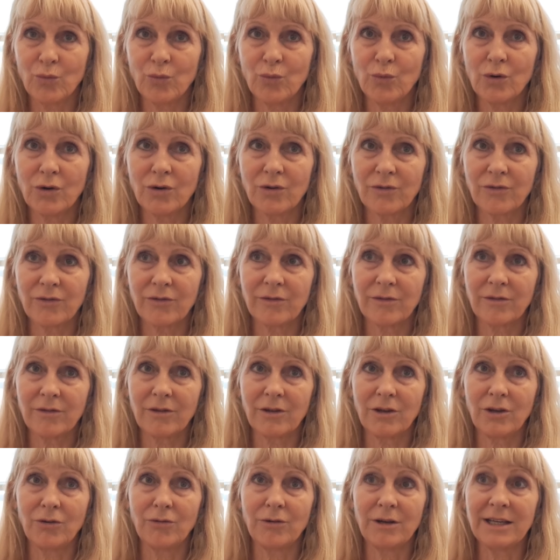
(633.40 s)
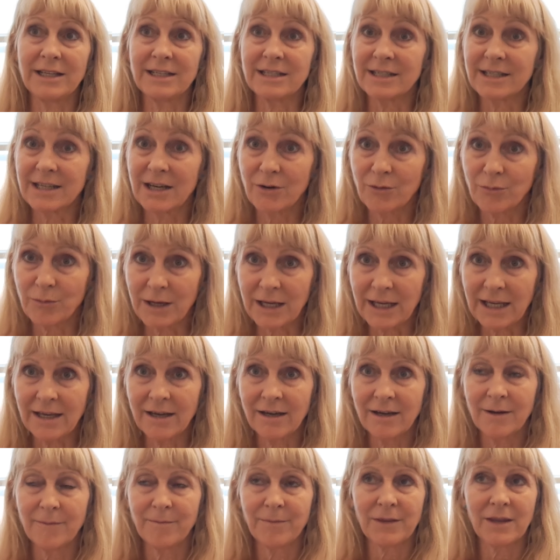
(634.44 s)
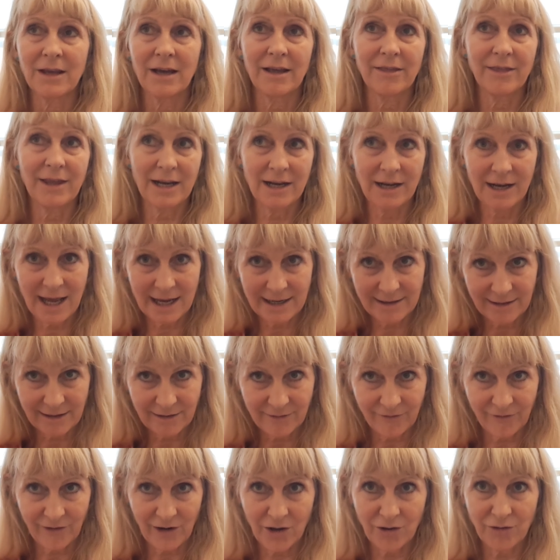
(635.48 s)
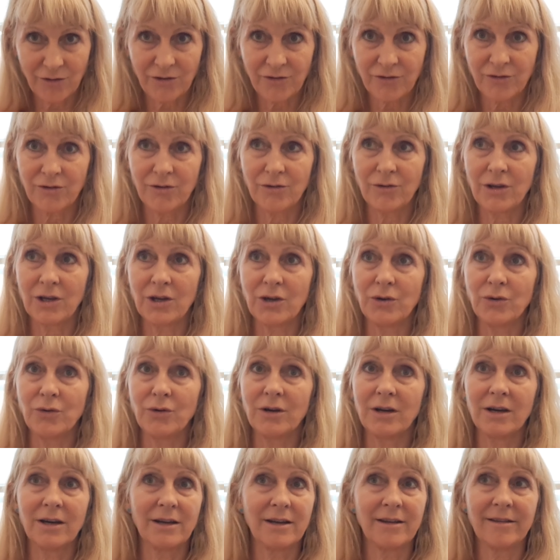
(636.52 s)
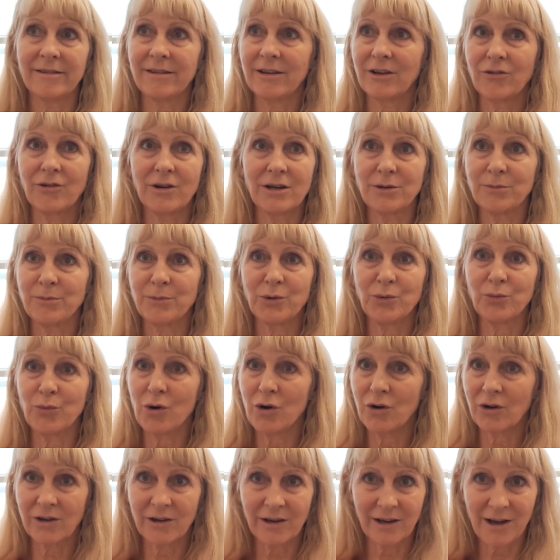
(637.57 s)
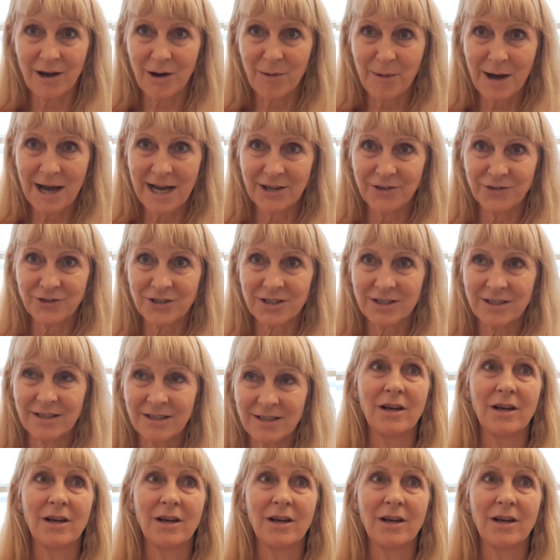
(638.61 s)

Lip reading: what you need to tell me, and then let it flow through you. And it's incredible what can come out.